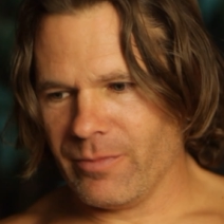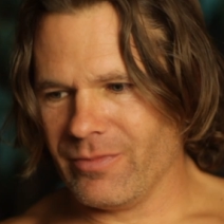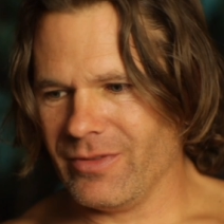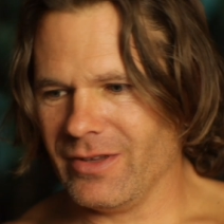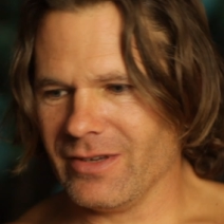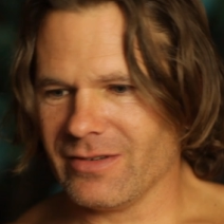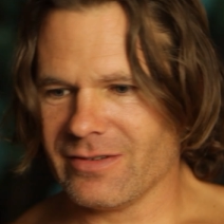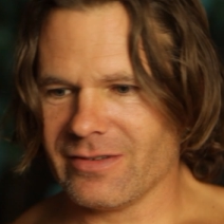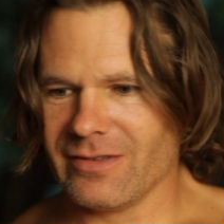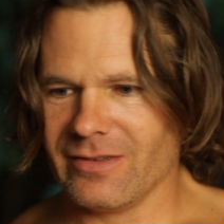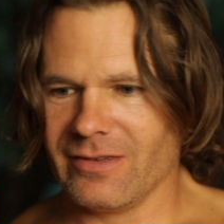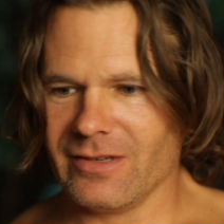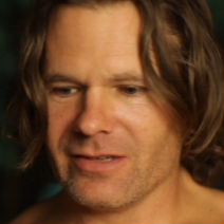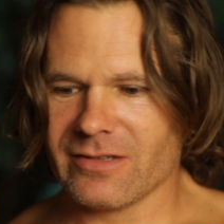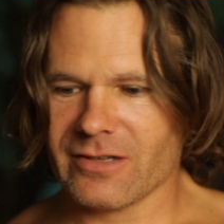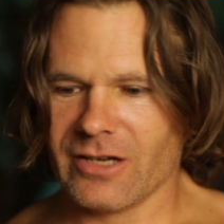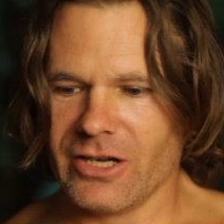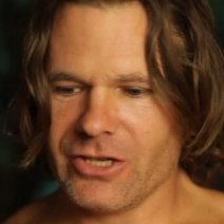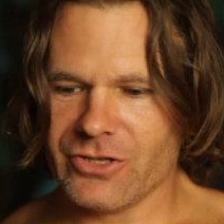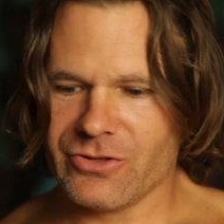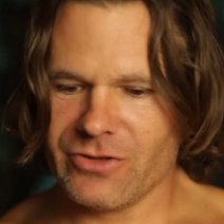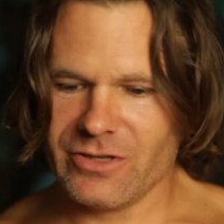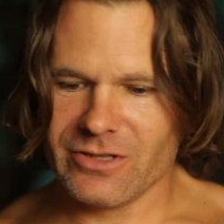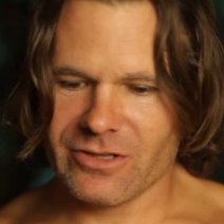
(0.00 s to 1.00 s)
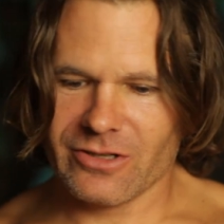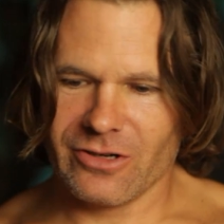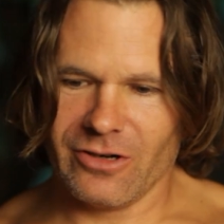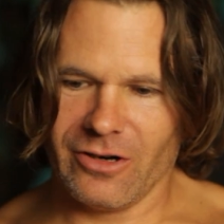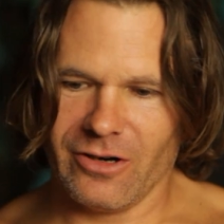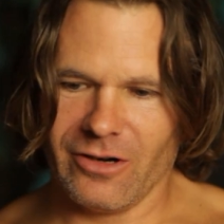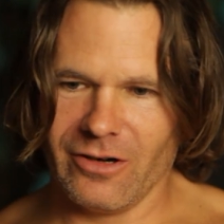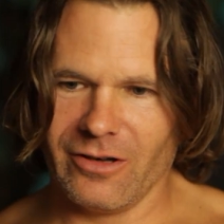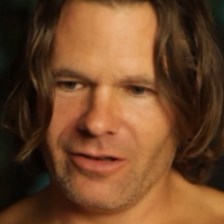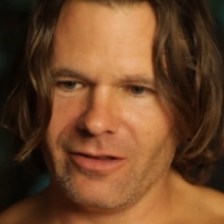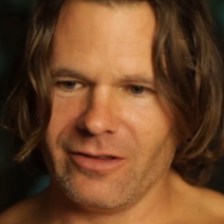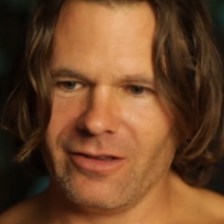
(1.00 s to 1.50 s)
this country is
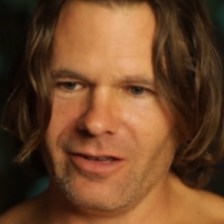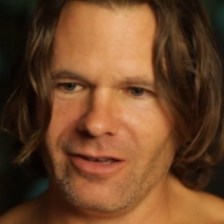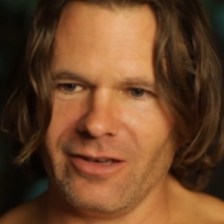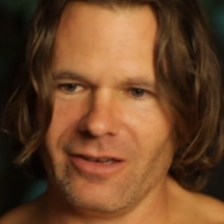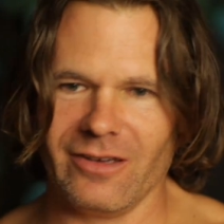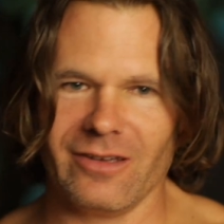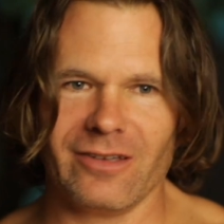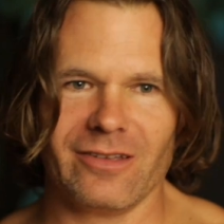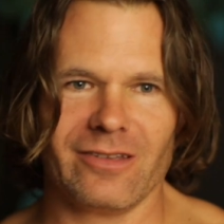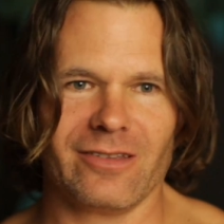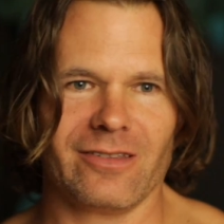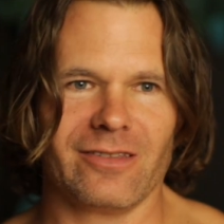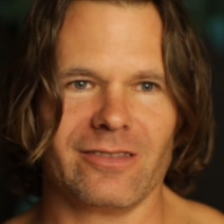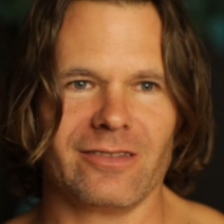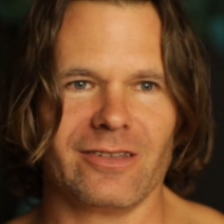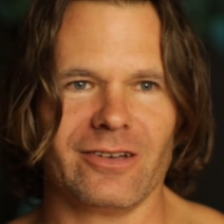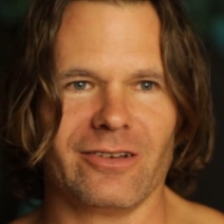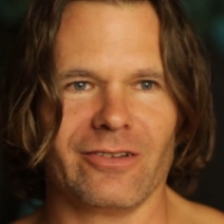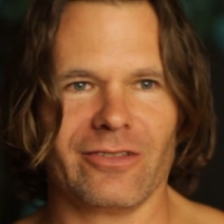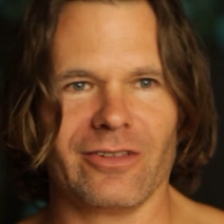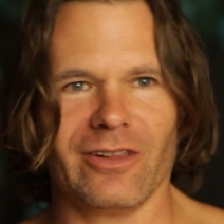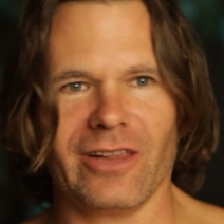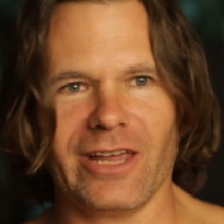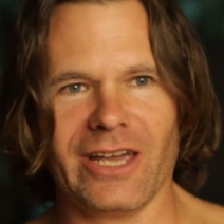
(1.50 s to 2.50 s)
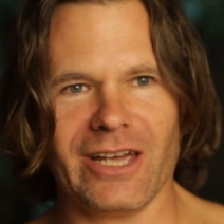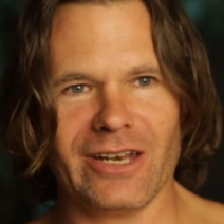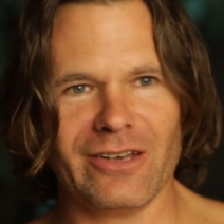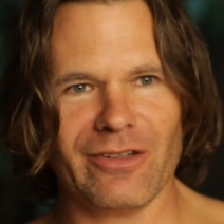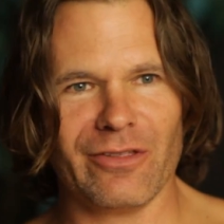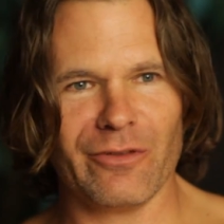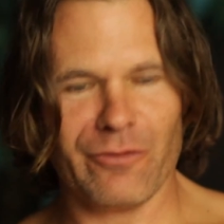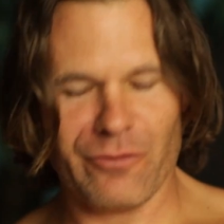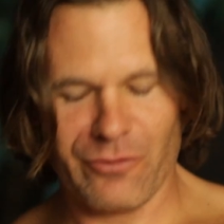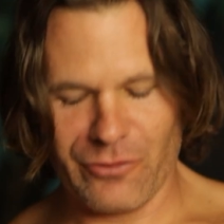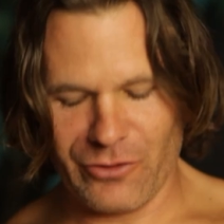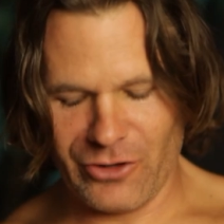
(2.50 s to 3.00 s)
called the land of the
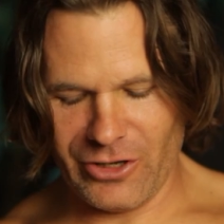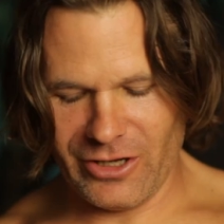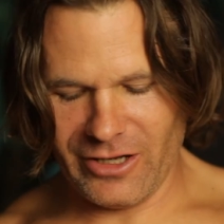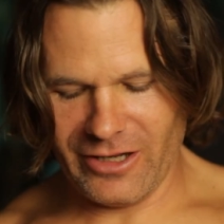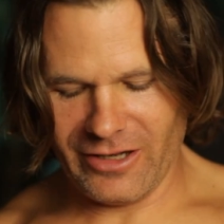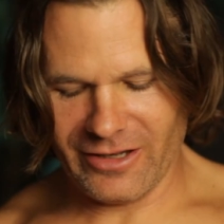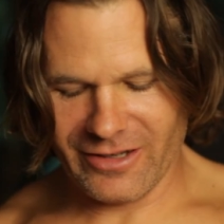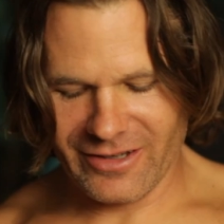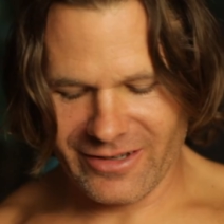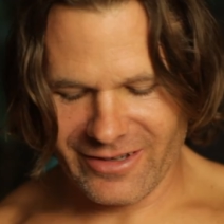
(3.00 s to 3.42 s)
free.